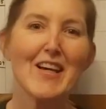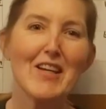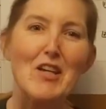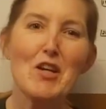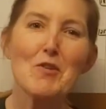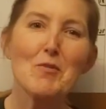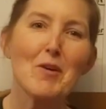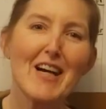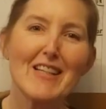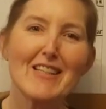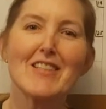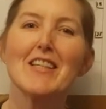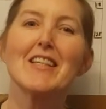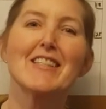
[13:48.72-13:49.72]
You're
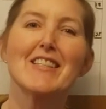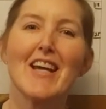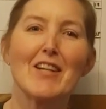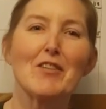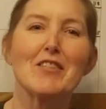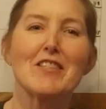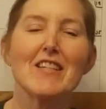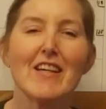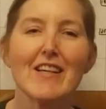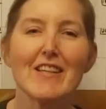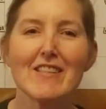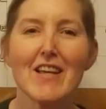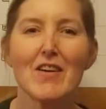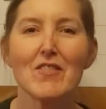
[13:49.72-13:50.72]
watching channel
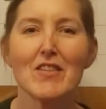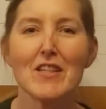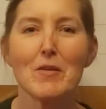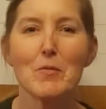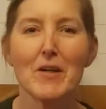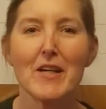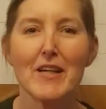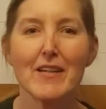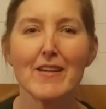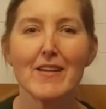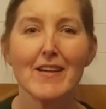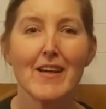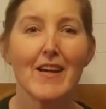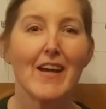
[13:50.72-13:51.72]
TL71,
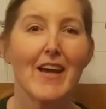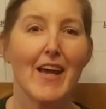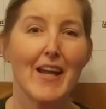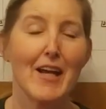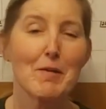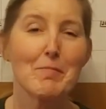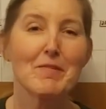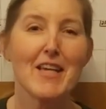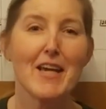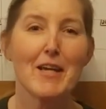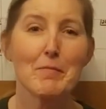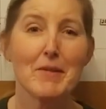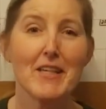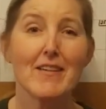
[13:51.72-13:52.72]
and I'm
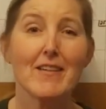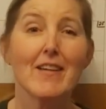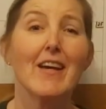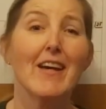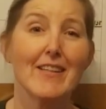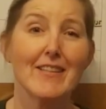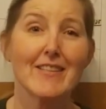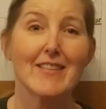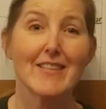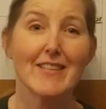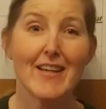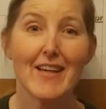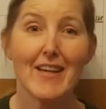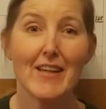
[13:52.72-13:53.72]
Tammy, and
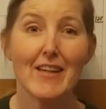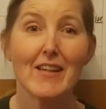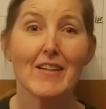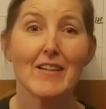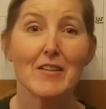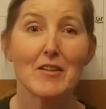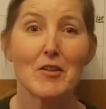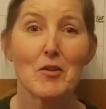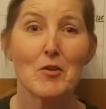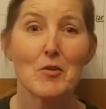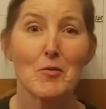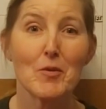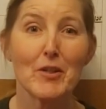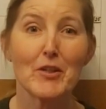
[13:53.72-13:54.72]
today
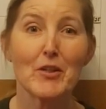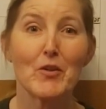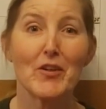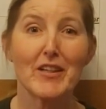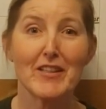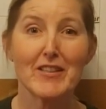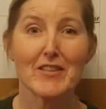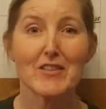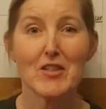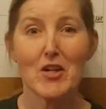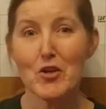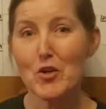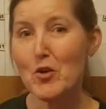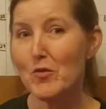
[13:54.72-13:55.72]
we're going to
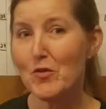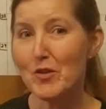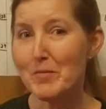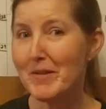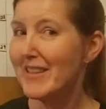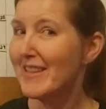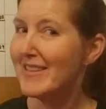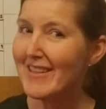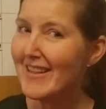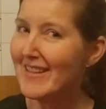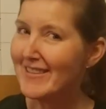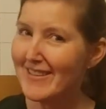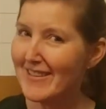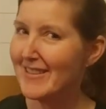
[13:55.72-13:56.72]
start over because I
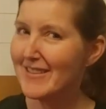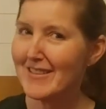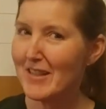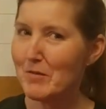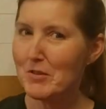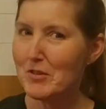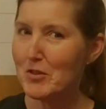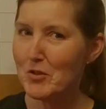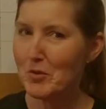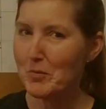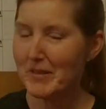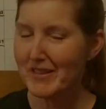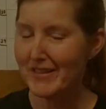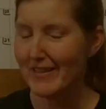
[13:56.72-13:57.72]
didn't say what you told
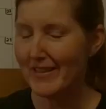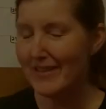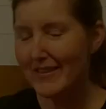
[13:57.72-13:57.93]
me to say.